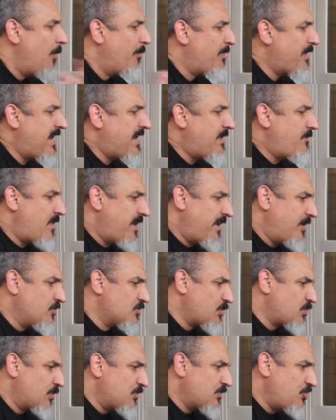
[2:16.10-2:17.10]
But anyway,
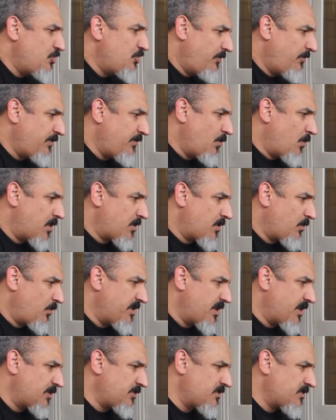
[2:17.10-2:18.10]
here's what you do if you want to
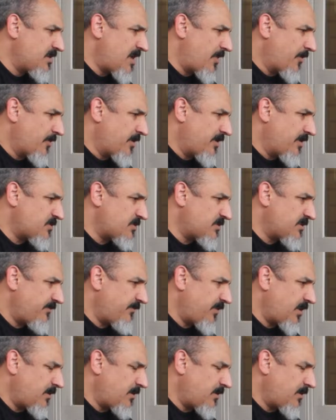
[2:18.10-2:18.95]
win the $100 gift certificate.